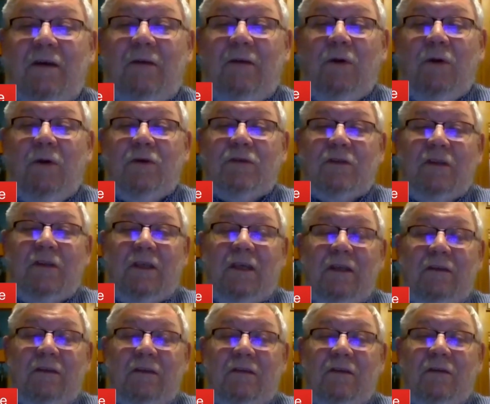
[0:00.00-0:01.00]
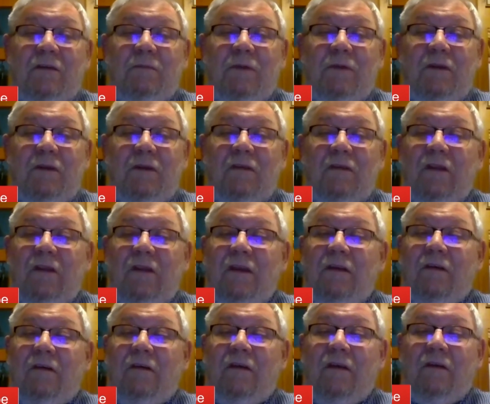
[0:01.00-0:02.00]
emotionally continue to be the
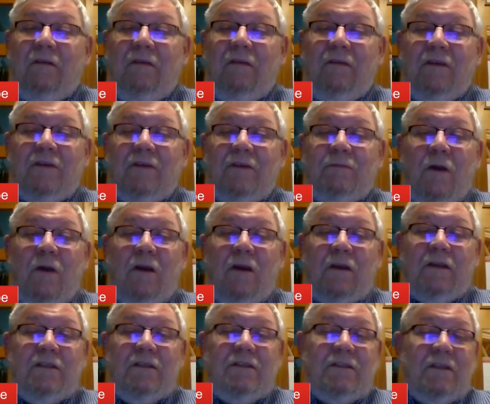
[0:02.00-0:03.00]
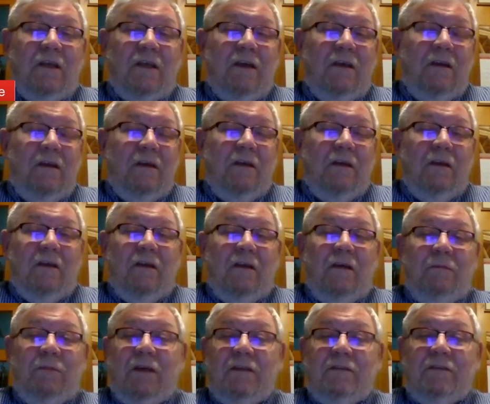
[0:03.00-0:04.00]
leader here in this markets
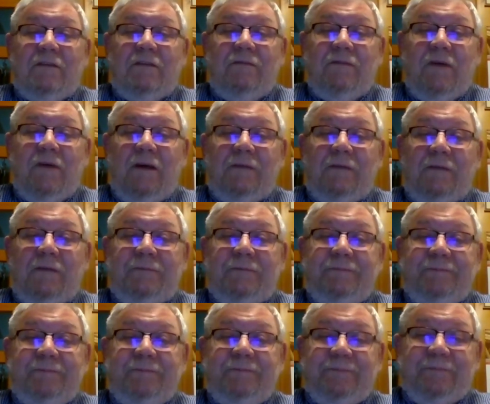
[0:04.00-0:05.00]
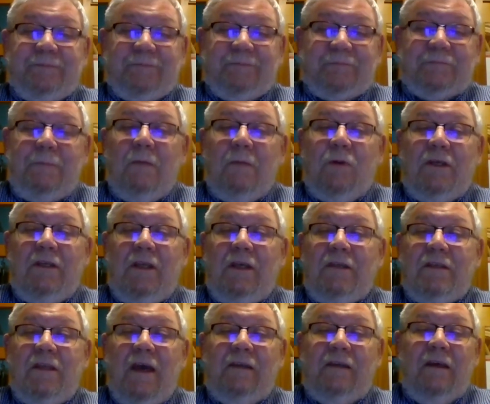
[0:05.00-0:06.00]
because of
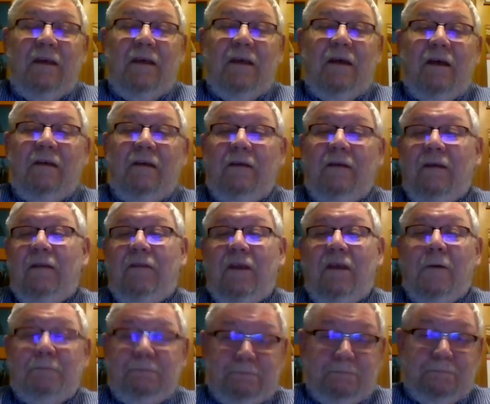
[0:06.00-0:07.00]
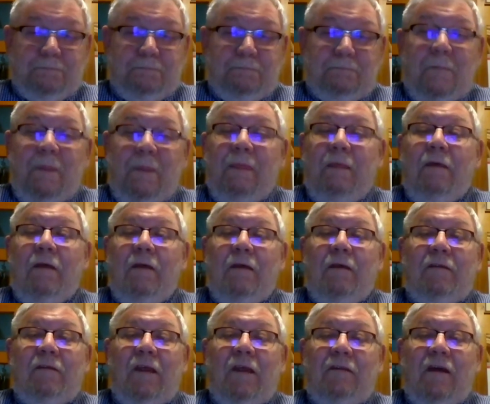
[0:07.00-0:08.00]
protein needs, and that the
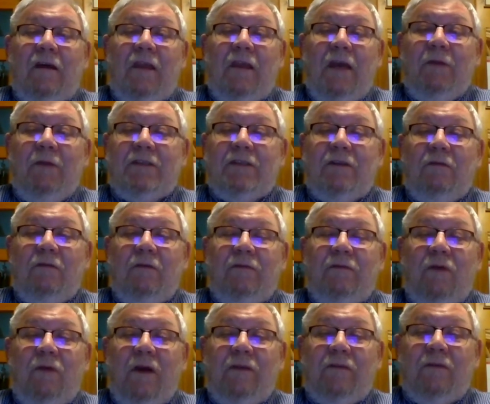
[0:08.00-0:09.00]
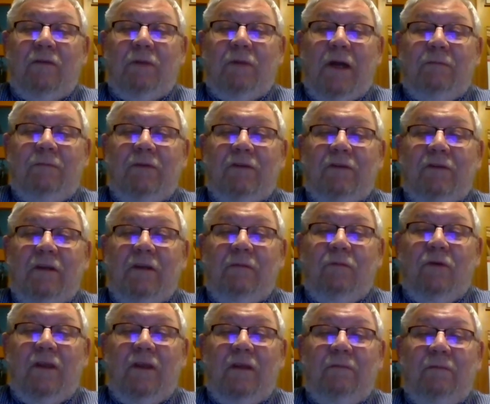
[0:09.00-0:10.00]
dynamics though of the weather probably is going to
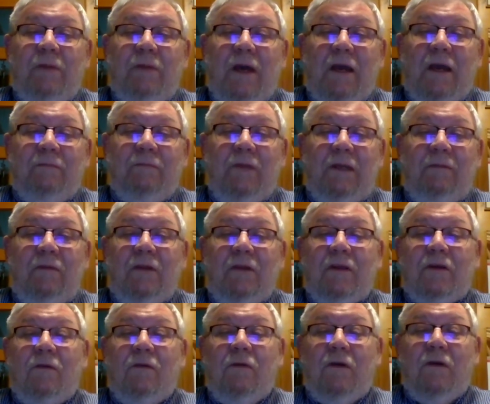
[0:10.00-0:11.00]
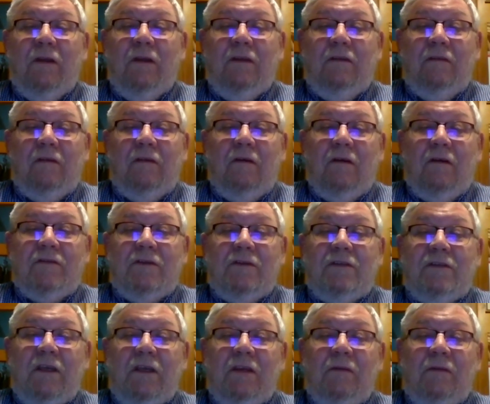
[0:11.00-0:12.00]
impact maybe the corn in
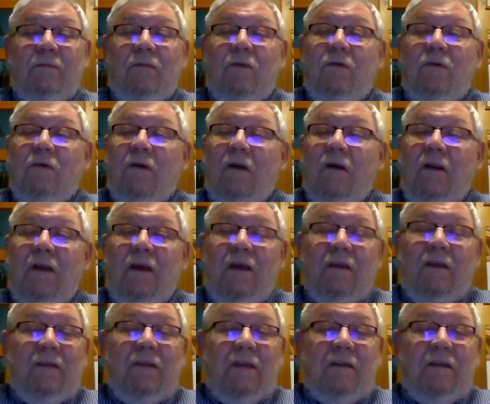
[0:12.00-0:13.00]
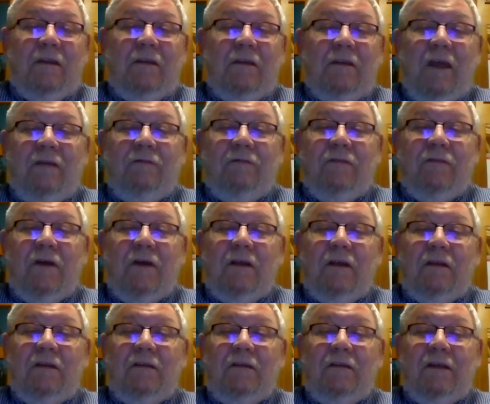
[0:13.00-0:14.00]
Argentina more. They did have a